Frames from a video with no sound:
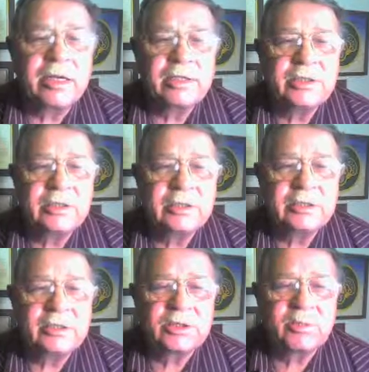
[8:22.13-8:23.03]
My dad
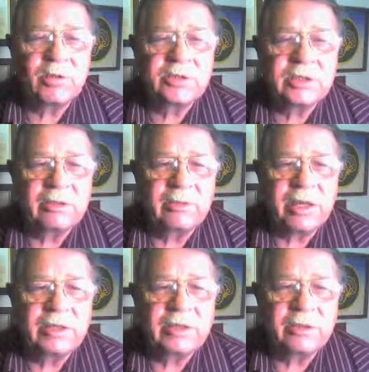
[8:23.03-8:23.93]
did not
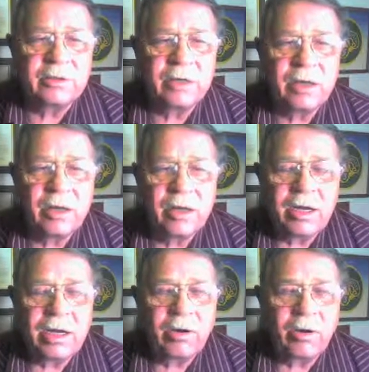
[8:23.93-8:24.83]
teach us to
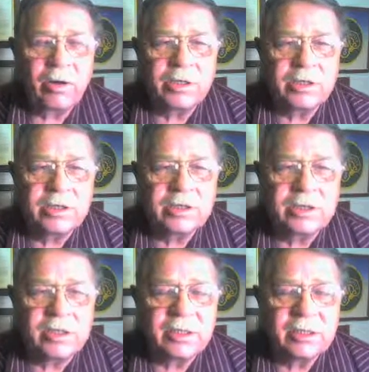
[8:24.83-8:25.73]
smoke cigarettes
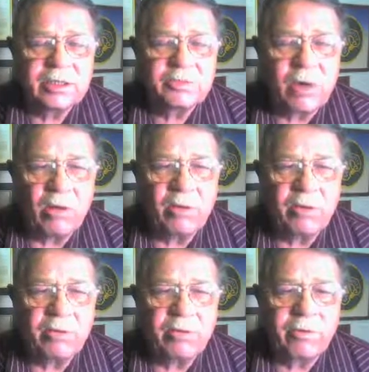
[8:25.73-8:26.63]
or
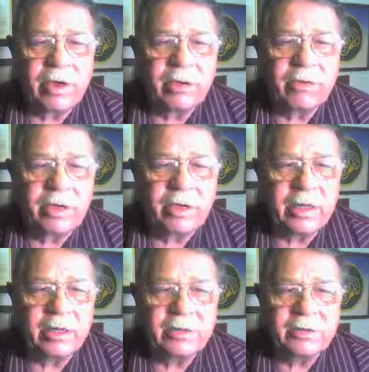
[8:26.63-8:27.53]
encourage us to
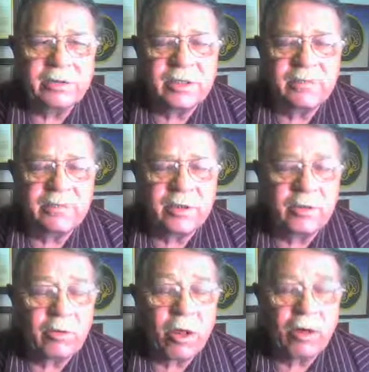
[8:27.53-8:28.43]
smoke or
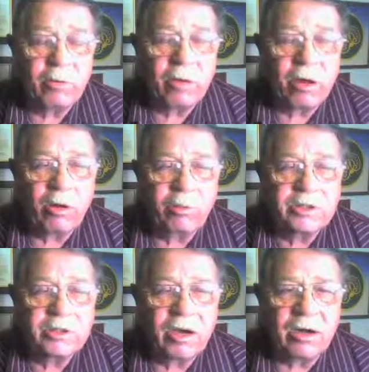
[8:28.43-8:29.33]
drink or any of that other
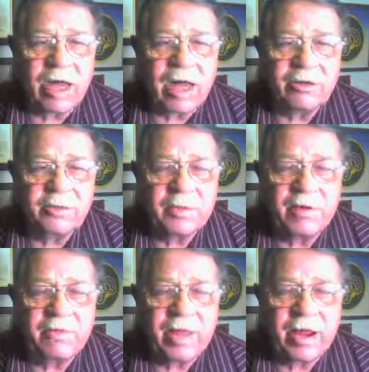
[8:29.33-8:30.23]
stuff. All
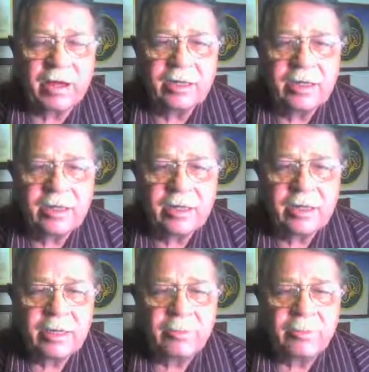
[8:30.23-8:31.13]
the rest of our
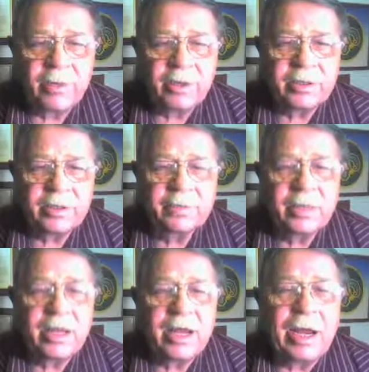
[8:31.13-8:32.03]
lives, matter of
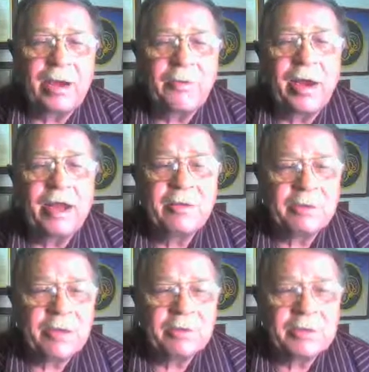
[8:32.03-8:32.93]
fact.
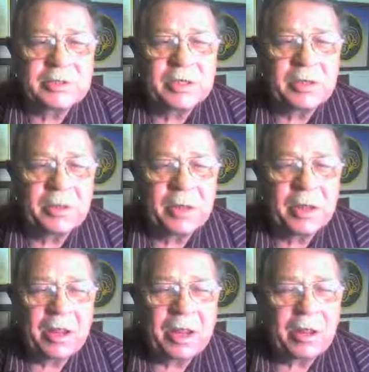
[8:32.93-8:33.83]
But
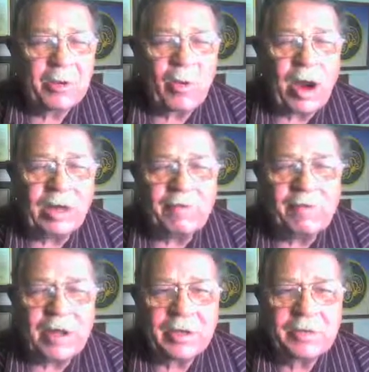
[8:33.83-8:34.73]
anyway, it was